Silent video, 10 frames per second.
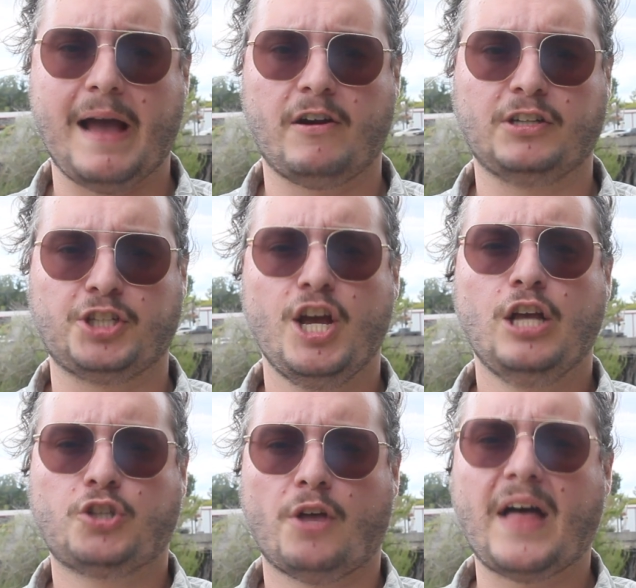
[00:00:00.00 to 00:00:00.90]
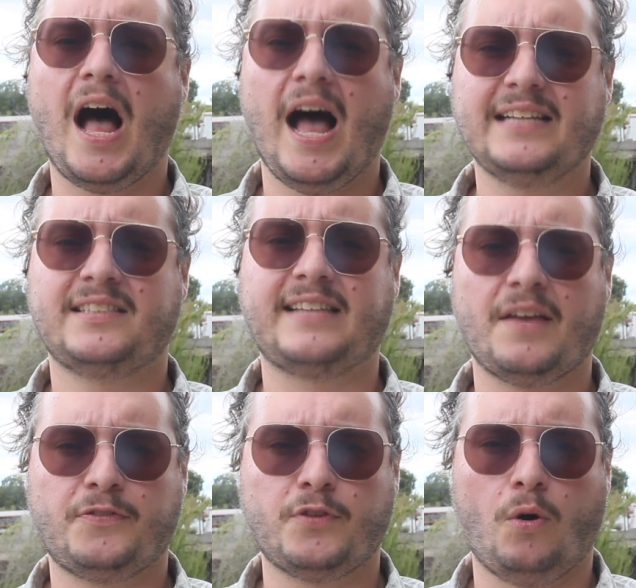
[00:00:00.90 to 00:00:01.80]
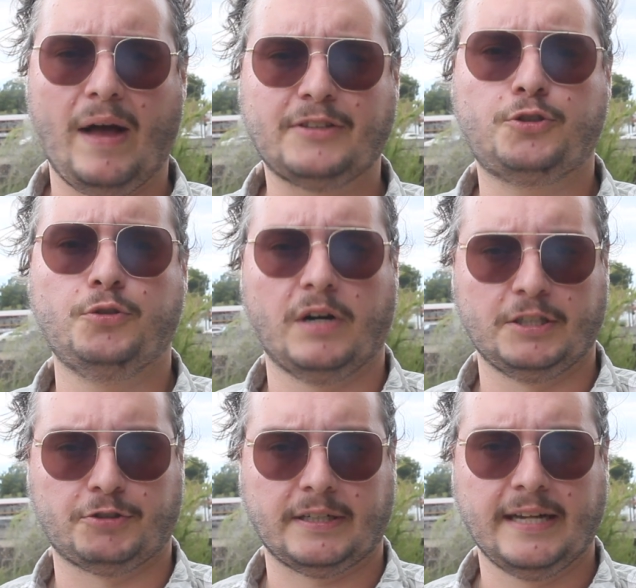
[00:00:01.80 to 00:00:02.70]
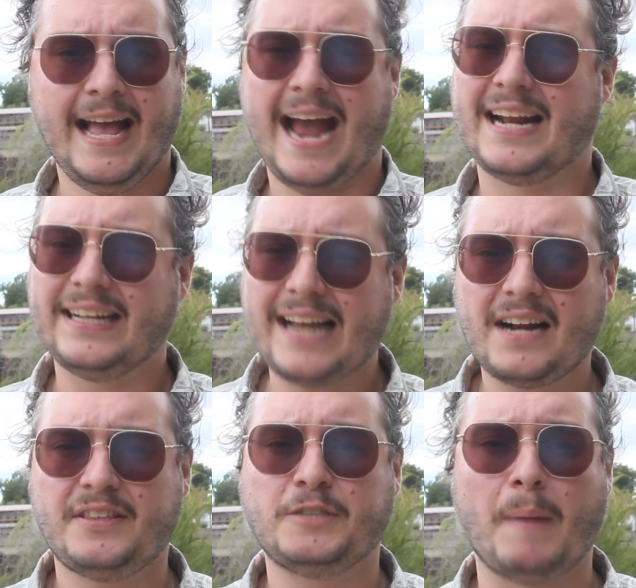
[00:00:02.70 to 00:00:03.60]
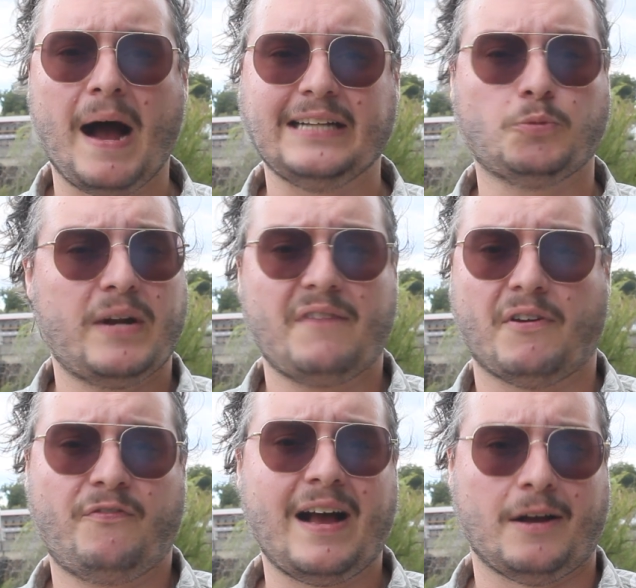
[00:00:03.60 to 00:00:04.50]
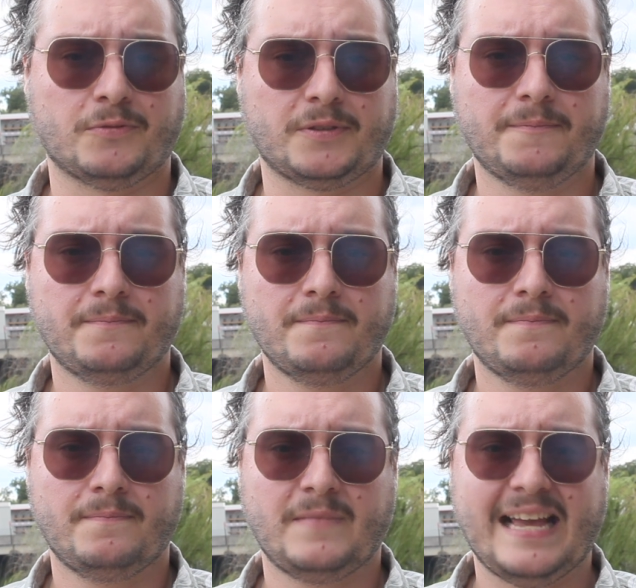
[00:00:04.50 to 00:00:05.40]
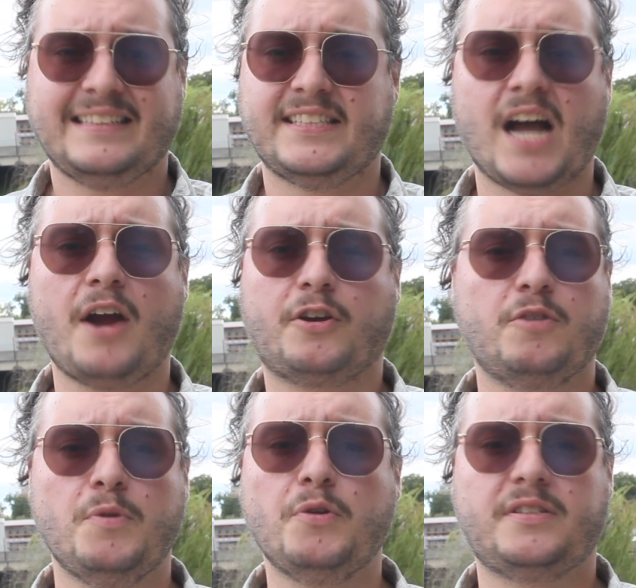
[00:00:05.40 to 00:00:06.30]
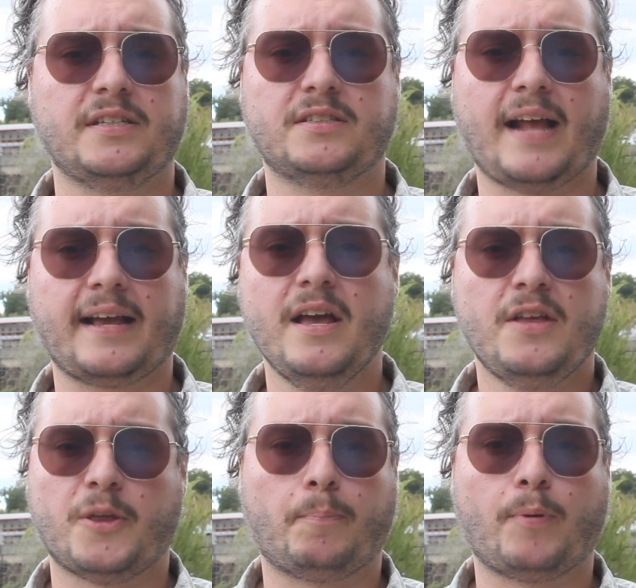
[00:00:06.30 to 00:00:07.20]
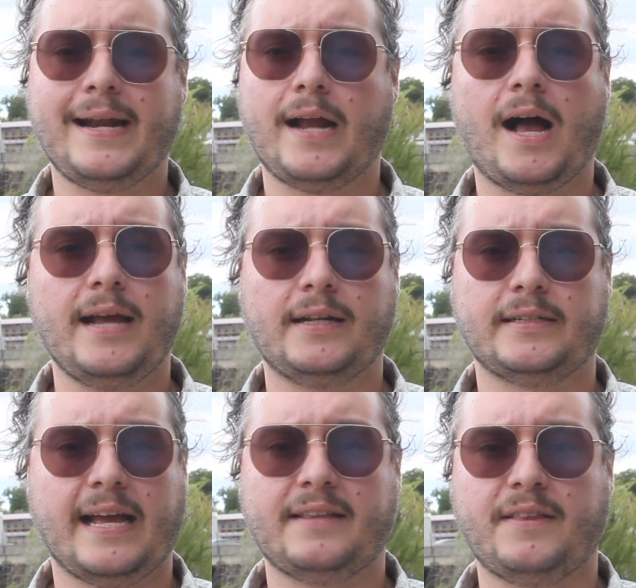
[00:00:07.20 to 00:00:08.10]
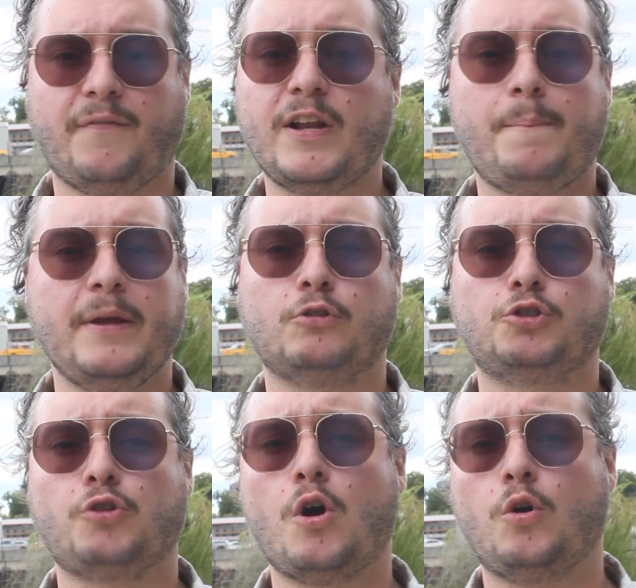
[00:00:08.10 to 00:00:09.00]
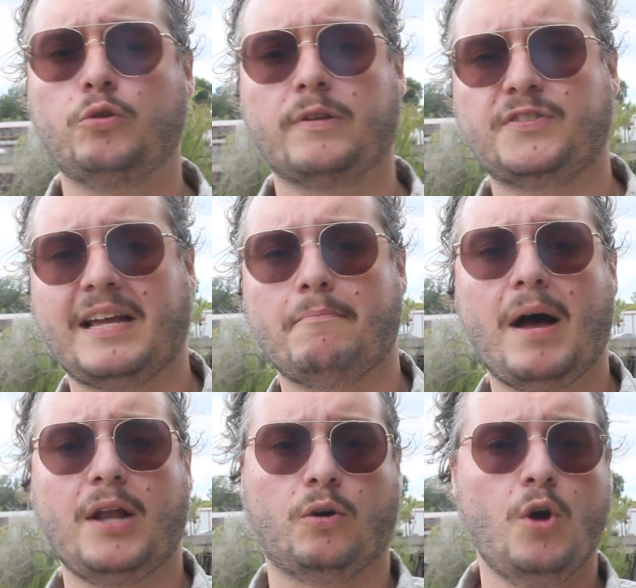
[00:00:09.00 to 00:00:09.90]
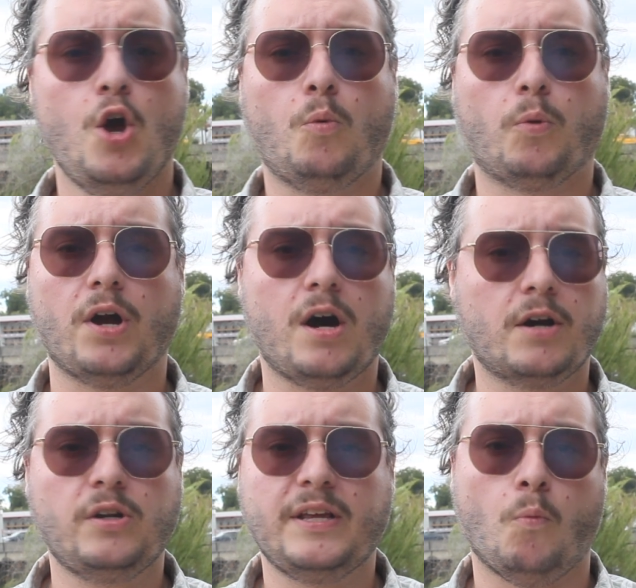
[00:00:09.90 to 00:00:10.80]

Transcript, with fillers: Parish saw the highest death toll at 200, and a lot of these bodies were never found. Entire communities like the Breton Island and the Filipino stronghold of St. Malo were utterly